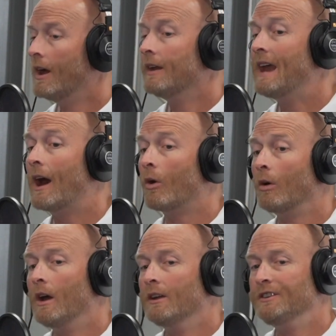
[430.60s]
Now,
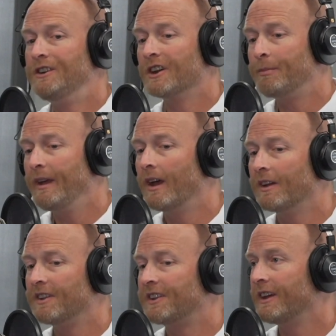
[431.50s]
just
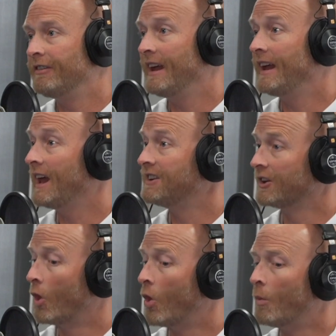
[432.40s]
because it's a
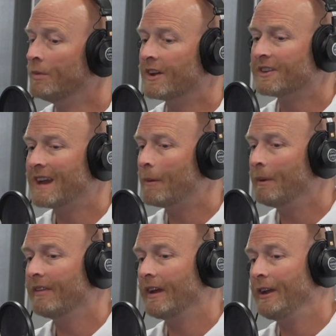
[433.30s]
vacation home does not
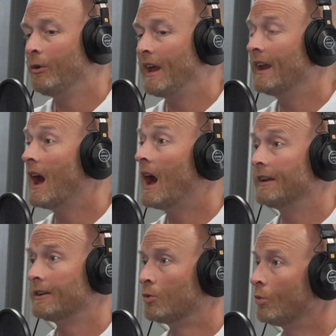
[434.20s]
mean that you
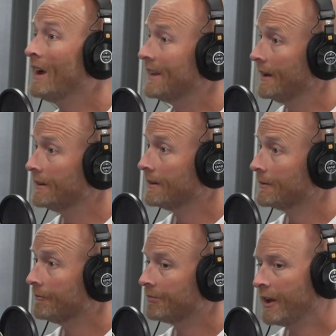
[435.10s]
cannot rent it.
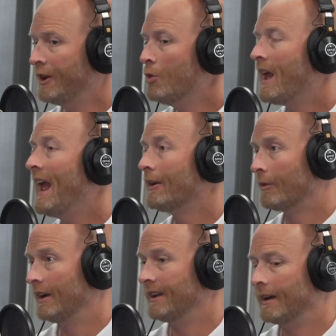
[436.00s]
You can
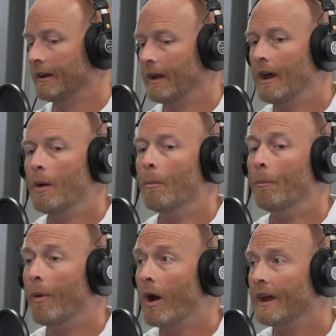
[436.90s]
rent it,
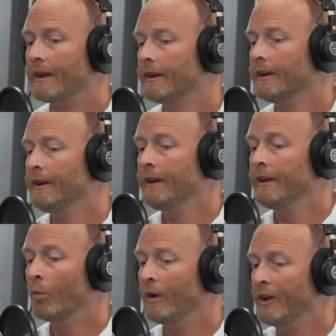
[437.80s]
but
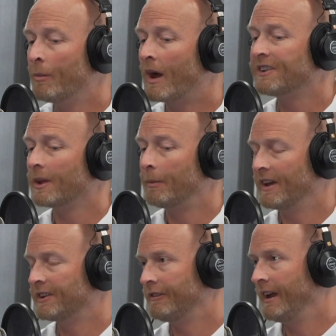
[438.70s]
when you buy something
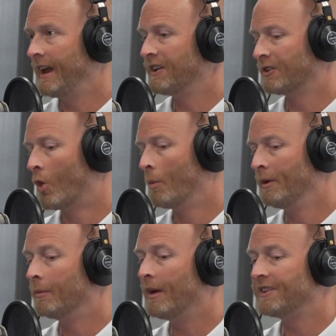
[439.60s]
as a vacation home,
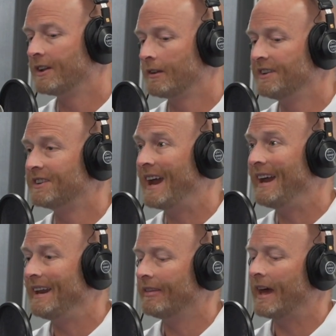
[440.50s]
you're basically
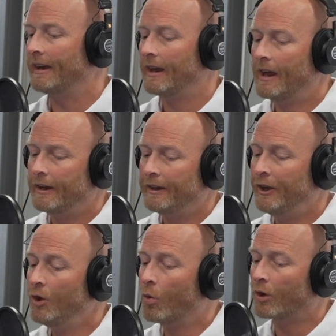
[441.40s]
stating that
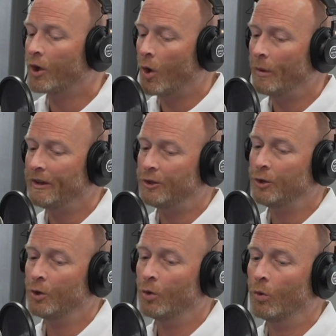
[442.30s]
you are going
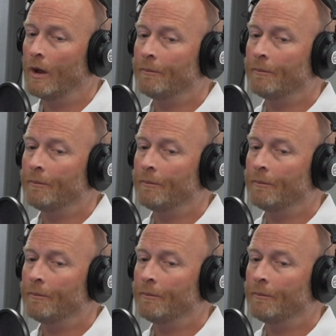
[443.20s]
to